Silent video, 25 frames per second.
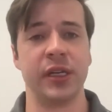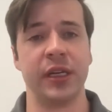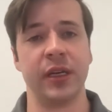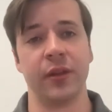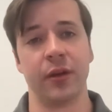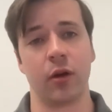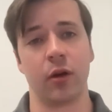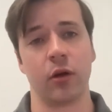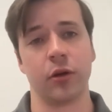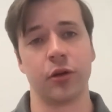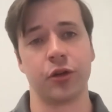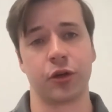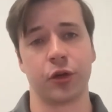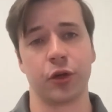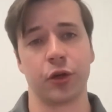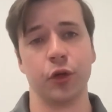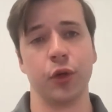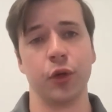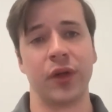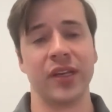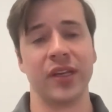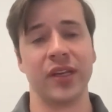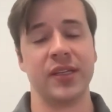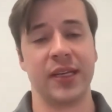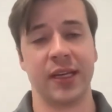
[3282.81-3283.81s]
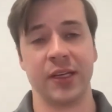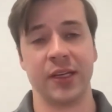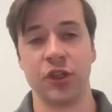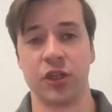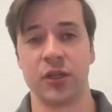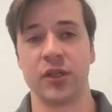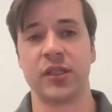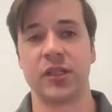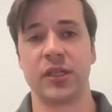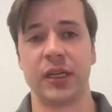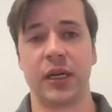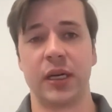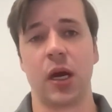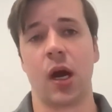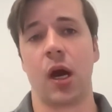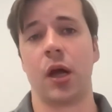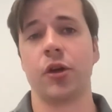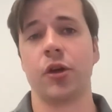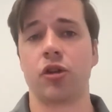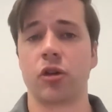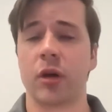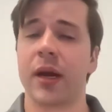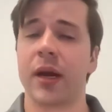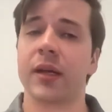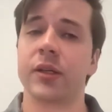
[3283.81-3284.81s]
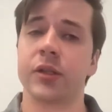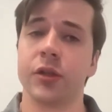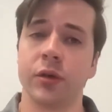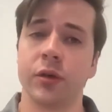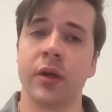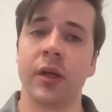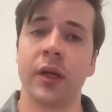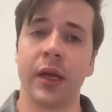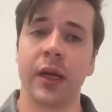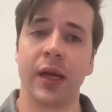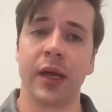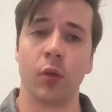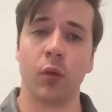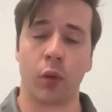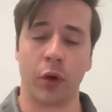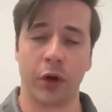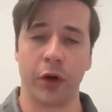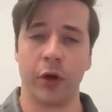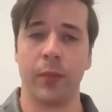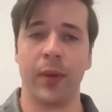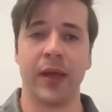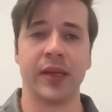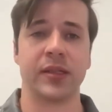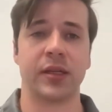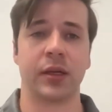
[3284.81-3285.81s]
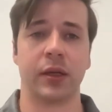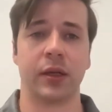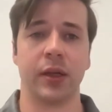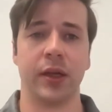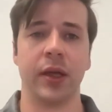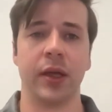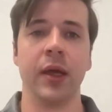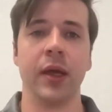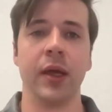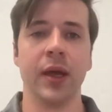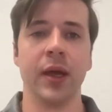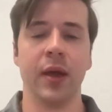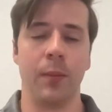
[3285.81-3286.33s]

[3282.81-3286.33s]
There are true contingency contracts you can get where you basically